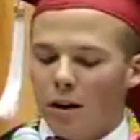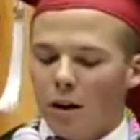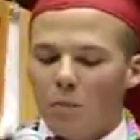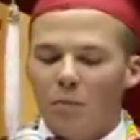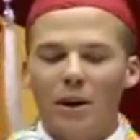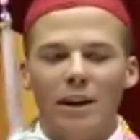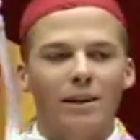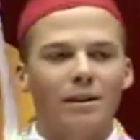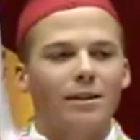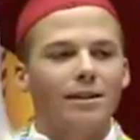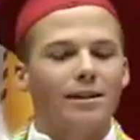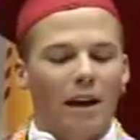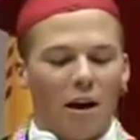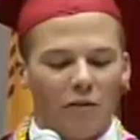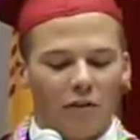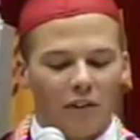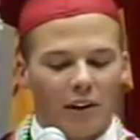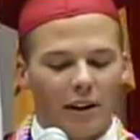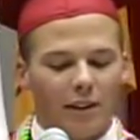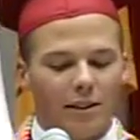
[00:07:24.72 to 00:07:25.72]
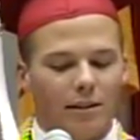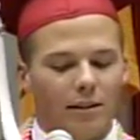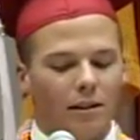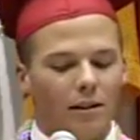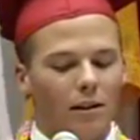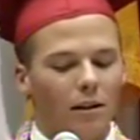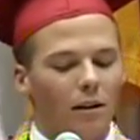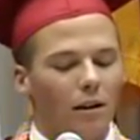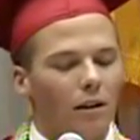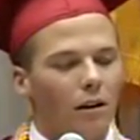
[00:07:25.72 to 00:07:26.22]
being selfless,
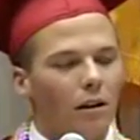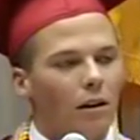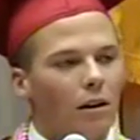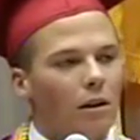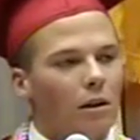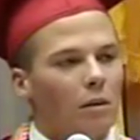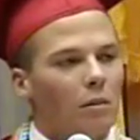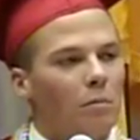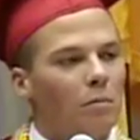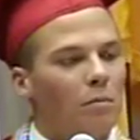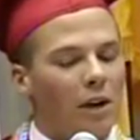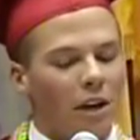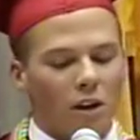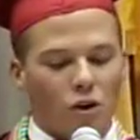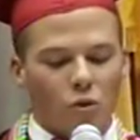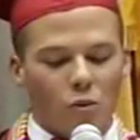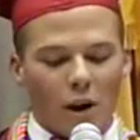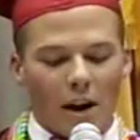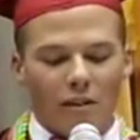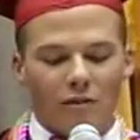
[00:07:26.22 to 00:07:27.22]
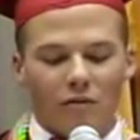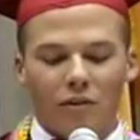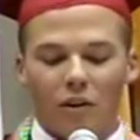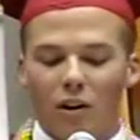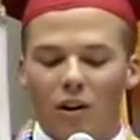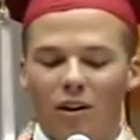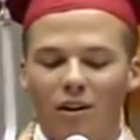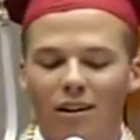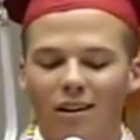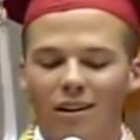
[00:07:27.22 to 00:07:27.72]
being
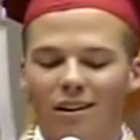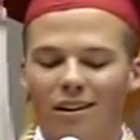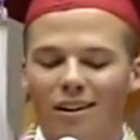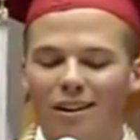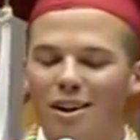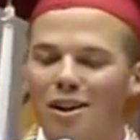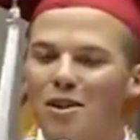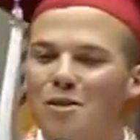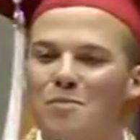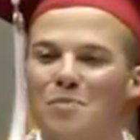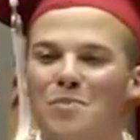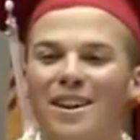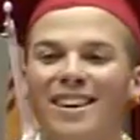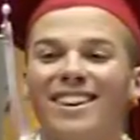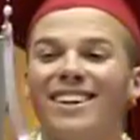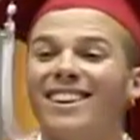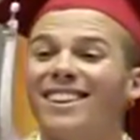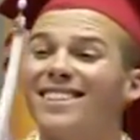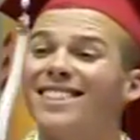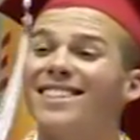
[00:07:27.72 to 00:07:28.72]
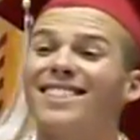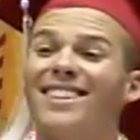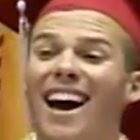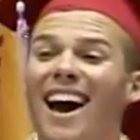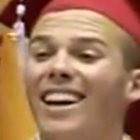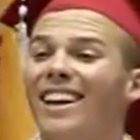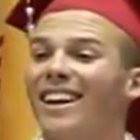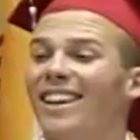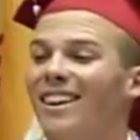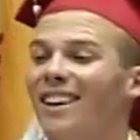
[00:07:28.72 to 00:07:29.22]
grateful, being
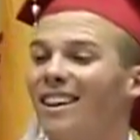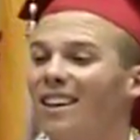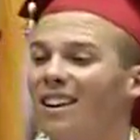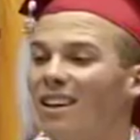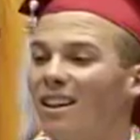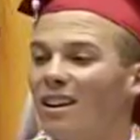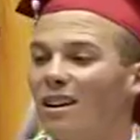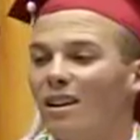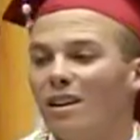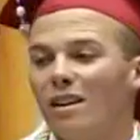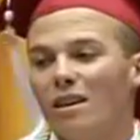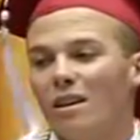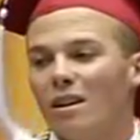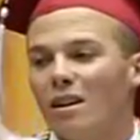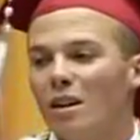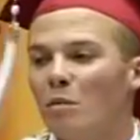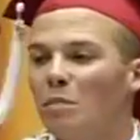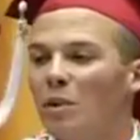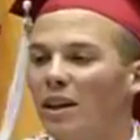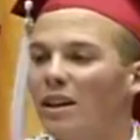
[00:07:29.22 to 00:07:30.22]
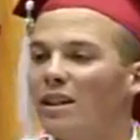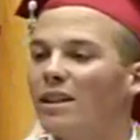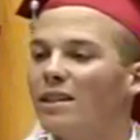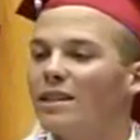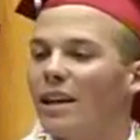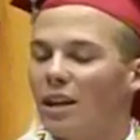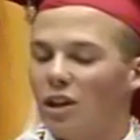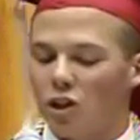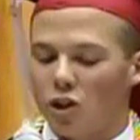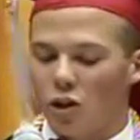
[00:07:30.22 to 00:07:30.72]
excited, and being
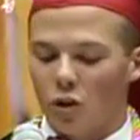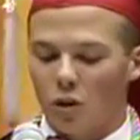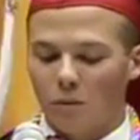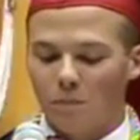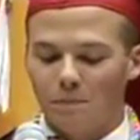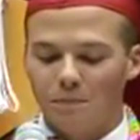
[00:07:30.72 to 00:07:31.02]
intentional.